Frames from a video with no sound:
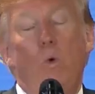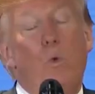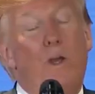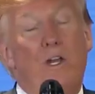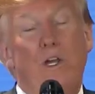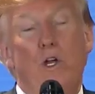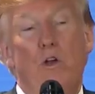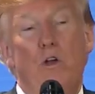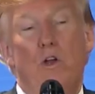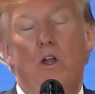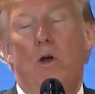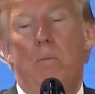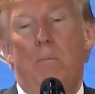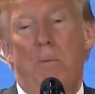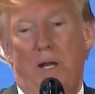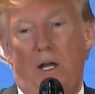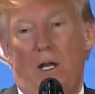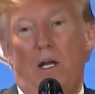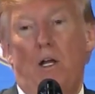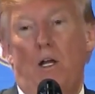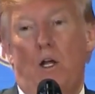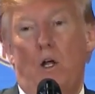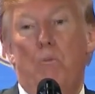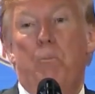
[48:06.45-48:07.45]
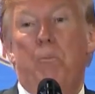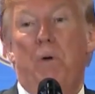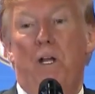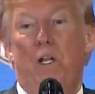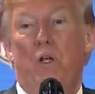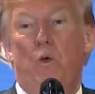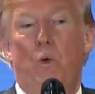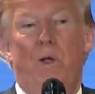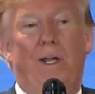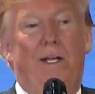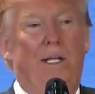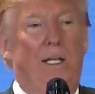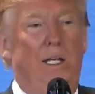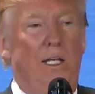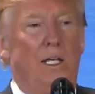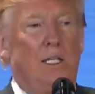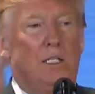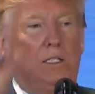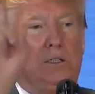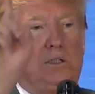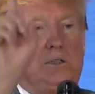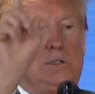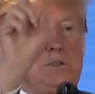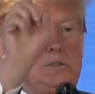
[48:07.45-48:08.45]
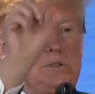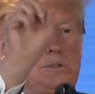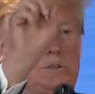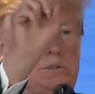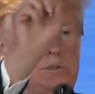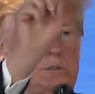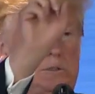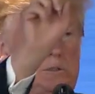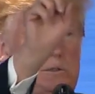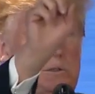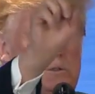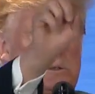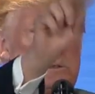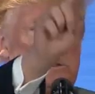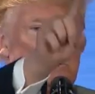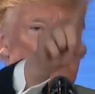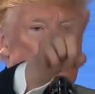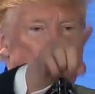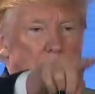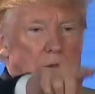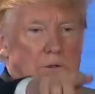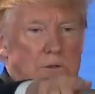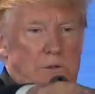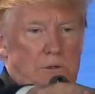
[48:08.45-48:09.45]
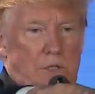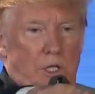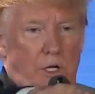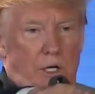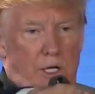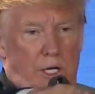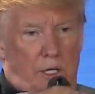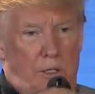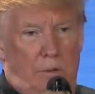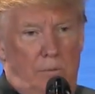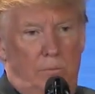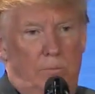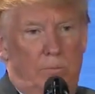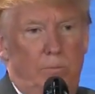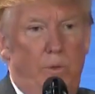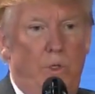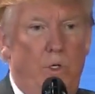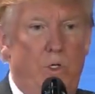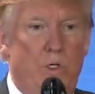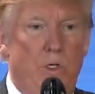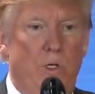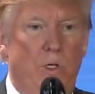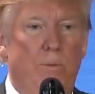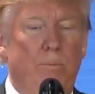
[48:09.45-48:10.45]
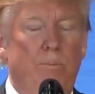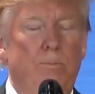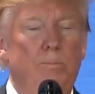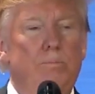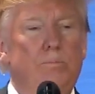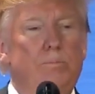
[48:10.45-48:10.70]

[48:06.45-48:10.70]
Oh, we don't know, but it'll go pretty quickly. Go ahead. Sure.